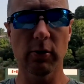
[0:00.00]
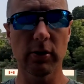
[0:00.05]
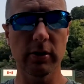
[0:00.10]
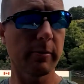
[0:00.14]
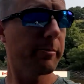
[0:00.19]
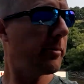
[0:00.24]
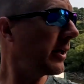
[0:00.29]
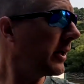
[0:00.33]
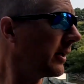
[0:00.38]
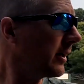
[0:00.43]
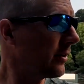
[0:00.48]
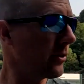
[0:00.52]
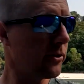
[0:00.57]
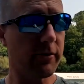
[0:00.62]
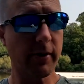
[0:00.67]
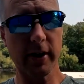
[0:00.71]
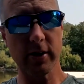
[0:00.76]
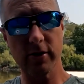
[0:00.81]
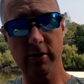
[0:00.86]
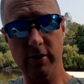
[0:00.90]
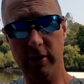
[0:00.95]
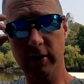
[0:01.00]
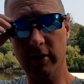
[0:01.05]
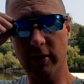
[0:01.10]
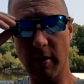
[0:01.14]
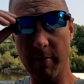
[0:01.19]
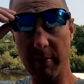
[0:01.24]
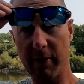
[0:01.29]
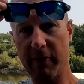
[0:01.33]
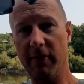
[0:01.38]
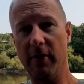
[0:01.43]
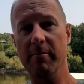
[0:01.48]
or depending on the direction you're
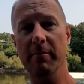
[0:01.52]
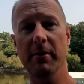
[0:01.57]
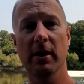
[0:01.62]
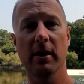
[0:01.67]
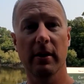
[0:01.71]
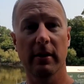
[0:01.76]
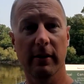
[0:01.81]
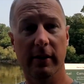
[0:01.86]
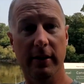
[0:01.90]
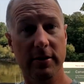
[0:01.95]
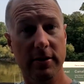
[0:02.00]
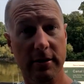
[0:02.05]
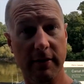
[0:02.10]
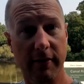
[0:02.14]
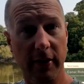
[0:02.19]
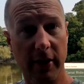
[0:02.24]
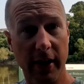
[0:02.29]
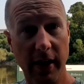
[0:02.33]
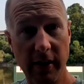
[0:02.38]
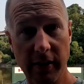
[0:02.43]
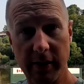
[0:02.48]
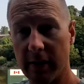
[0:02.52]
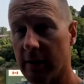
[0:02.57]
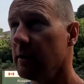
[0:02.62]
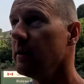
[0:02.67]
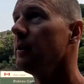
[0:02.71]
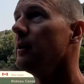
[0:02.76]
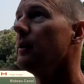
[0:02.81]
coming from, it's the very end.